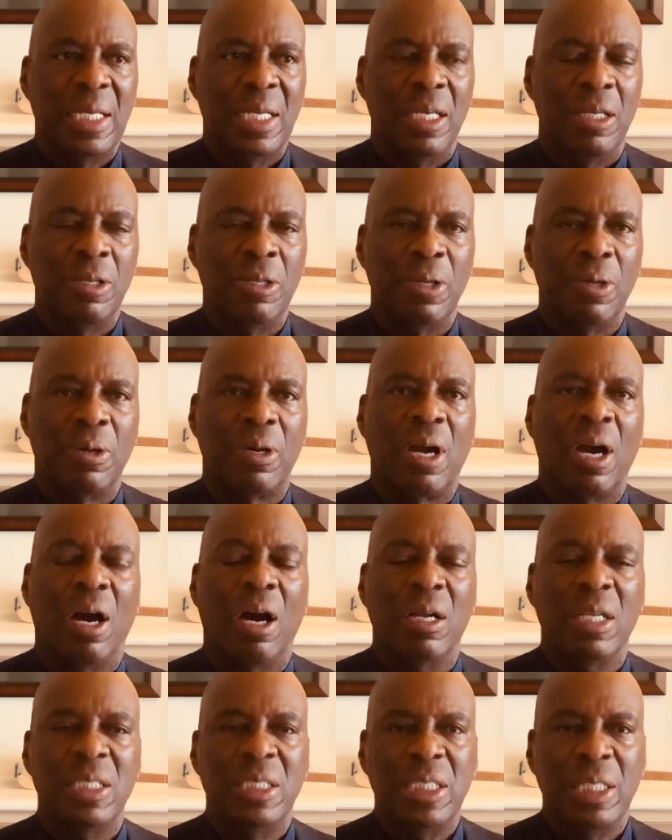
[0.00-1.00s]
You know,
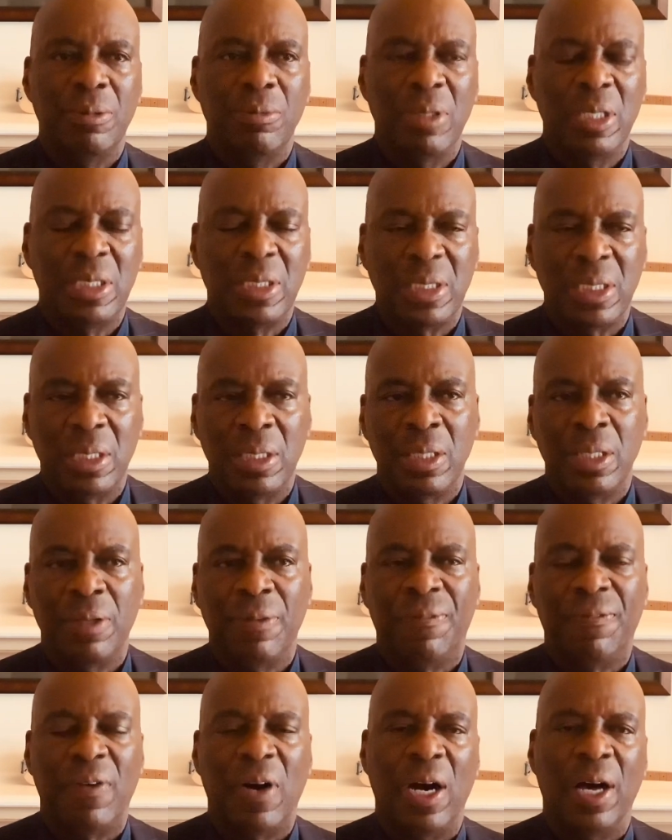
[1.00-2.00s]
Carter G. Woodson, the
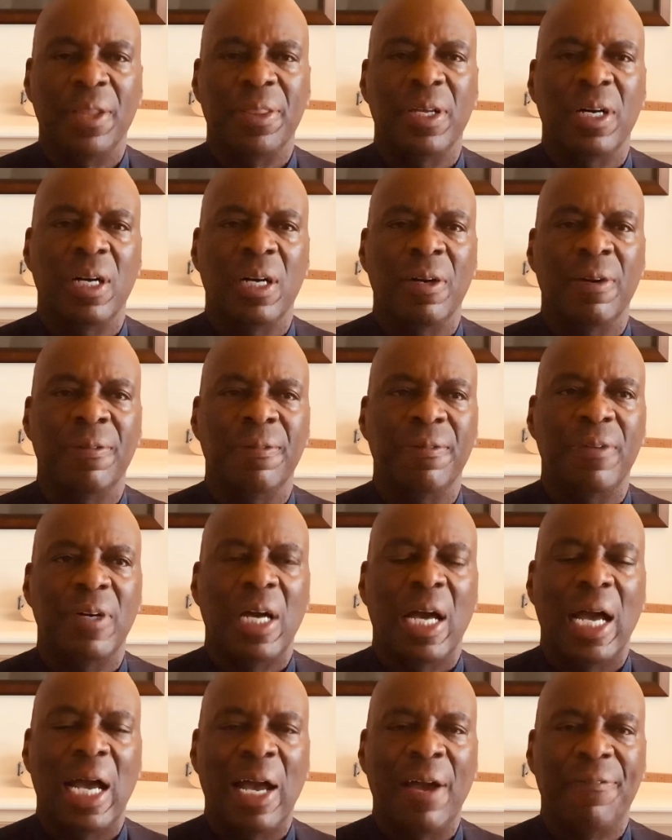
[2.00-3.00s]
father of
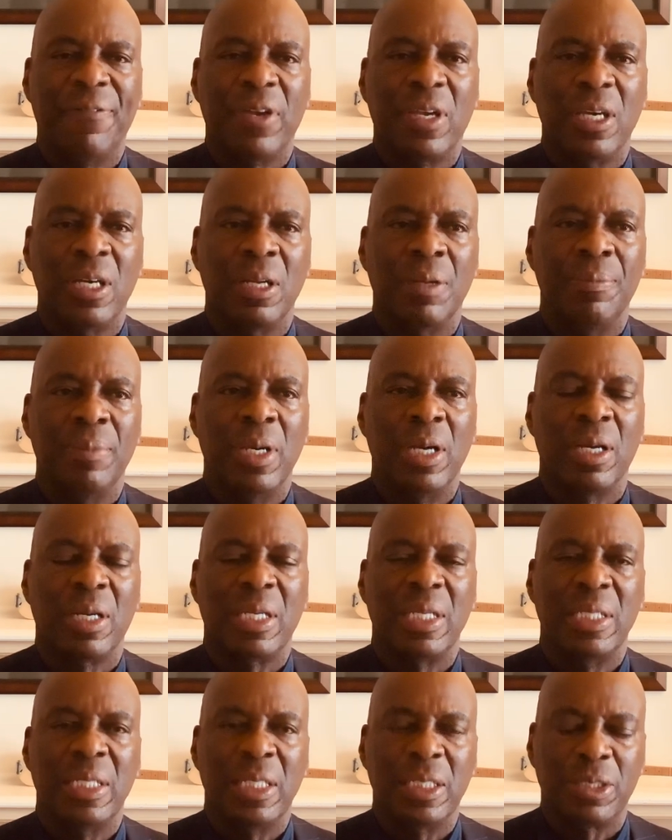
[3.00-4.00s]

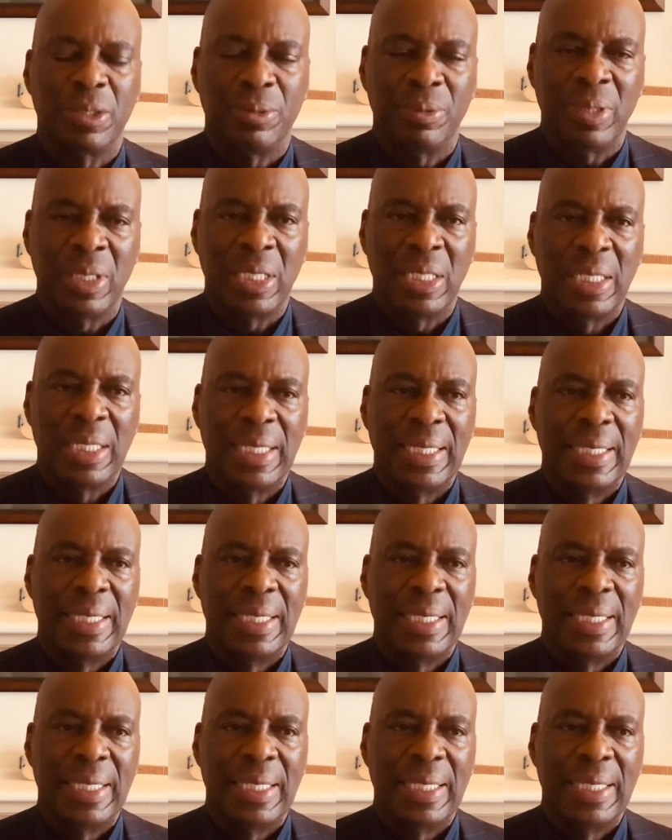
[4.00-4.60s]
African-American history.